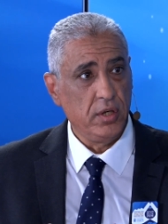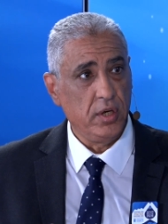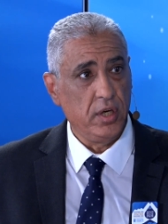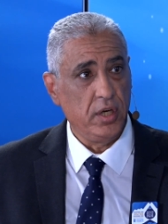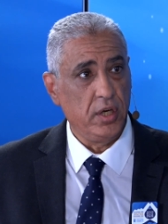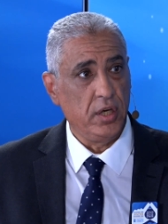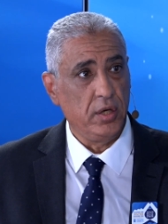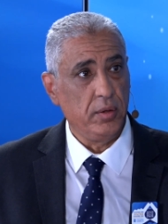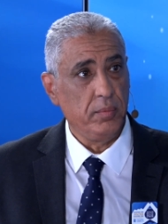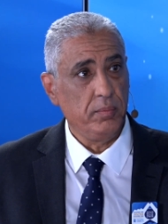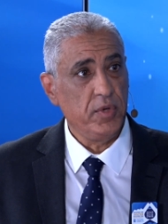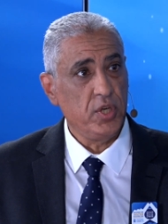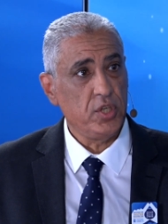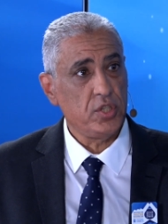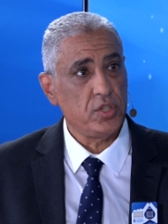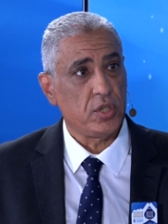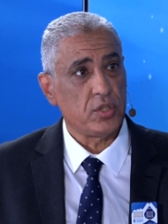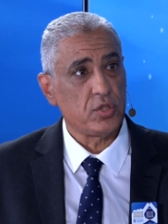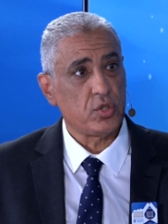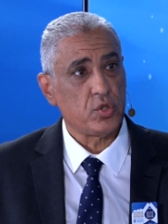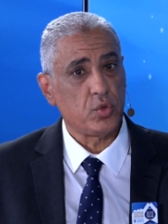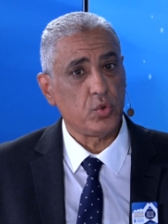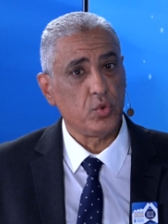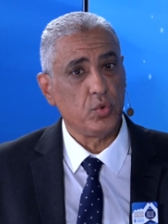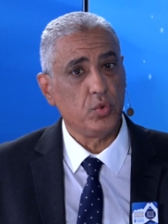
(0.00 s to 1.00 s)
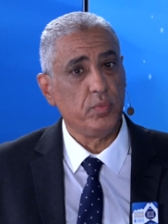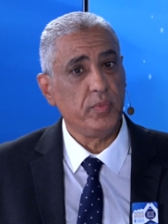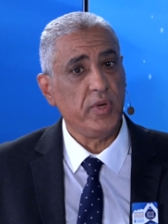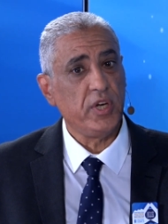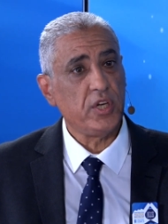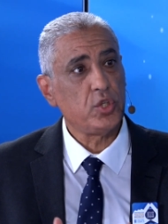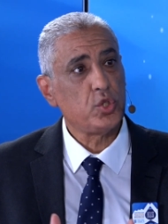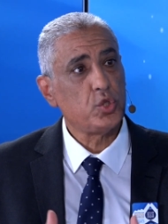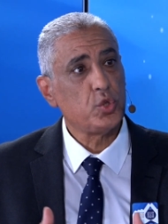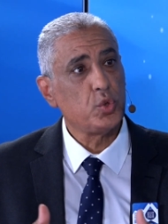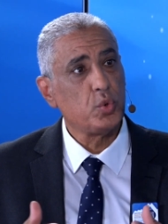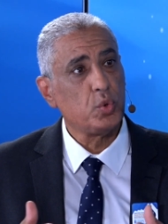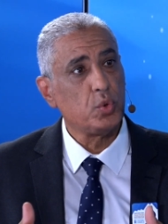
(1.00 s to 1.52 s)
measures to
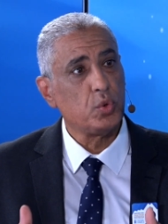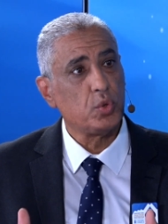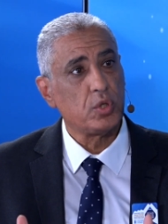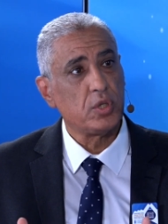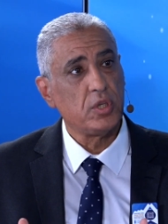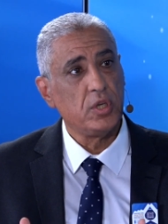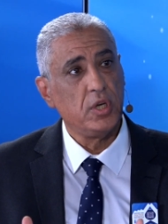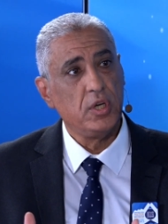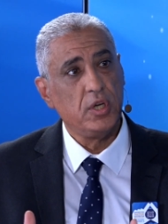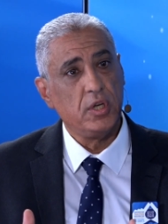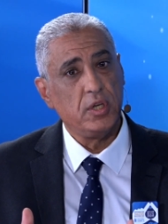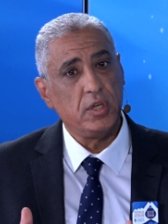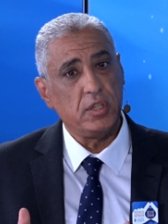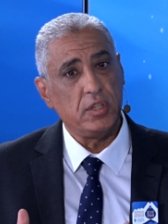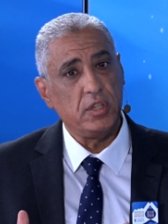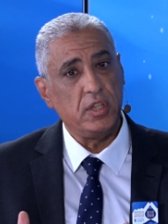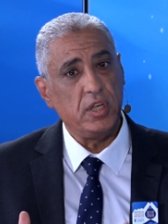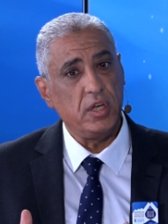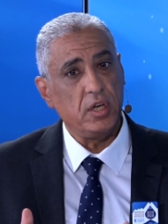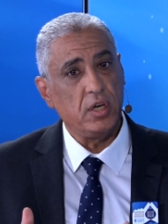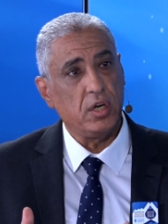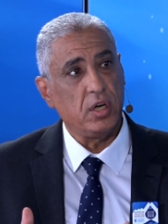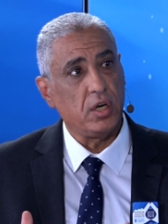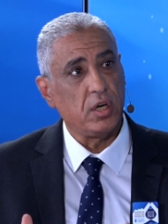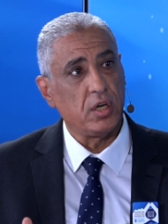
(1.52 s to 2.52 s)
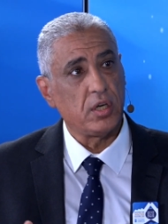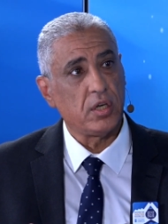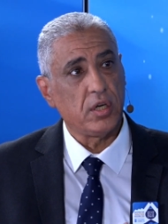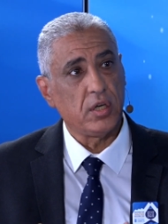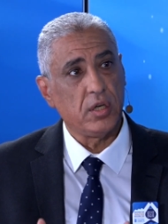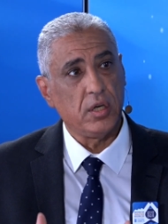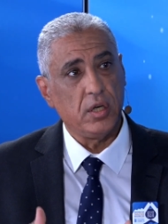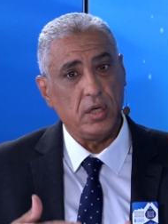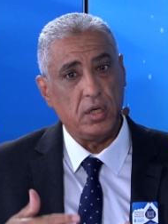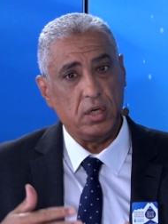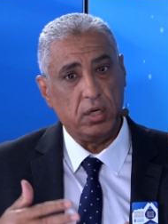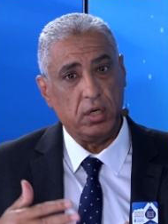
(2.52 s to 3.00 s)
make sure they are